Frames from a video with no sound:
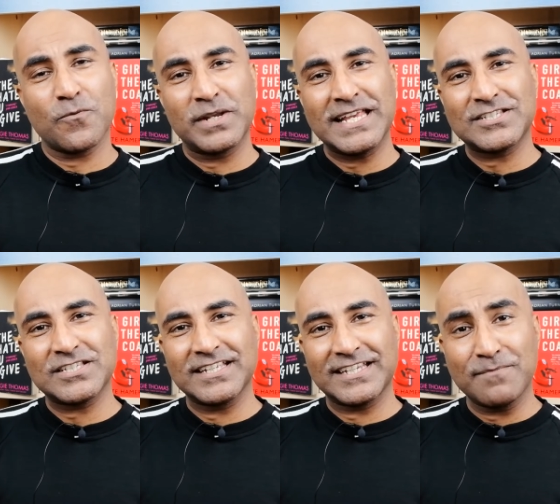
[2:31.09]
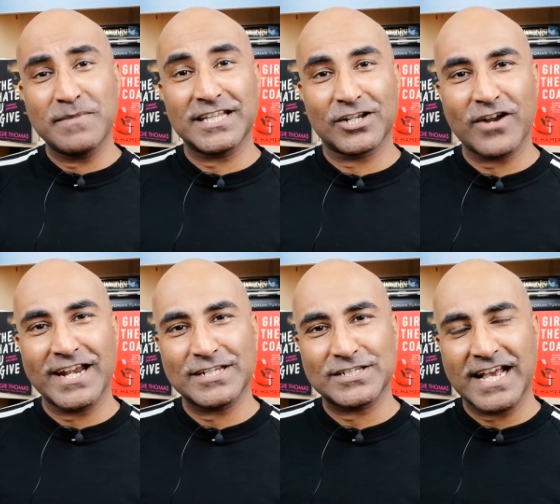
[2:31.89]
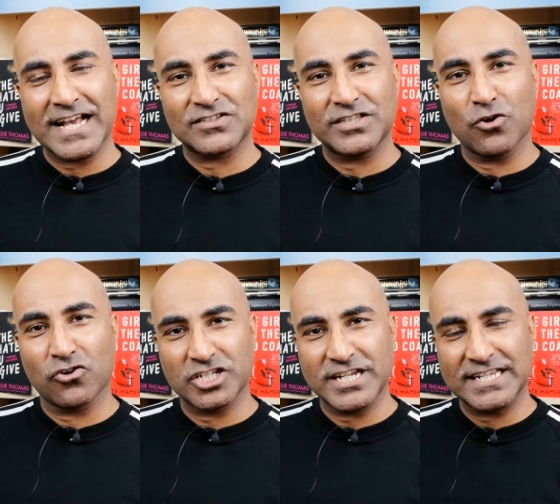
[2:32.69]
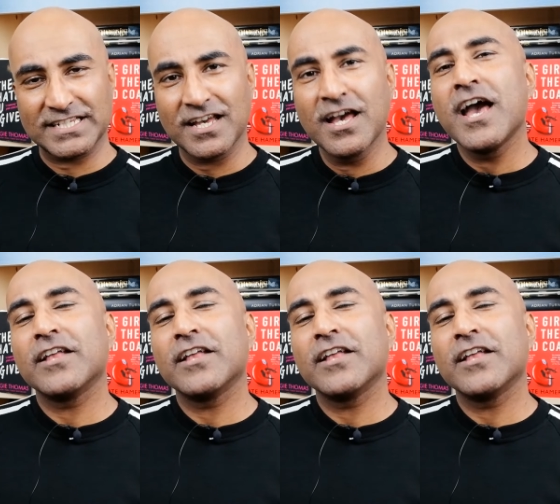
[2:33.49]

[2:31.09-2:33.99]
please give me the credit as the originator.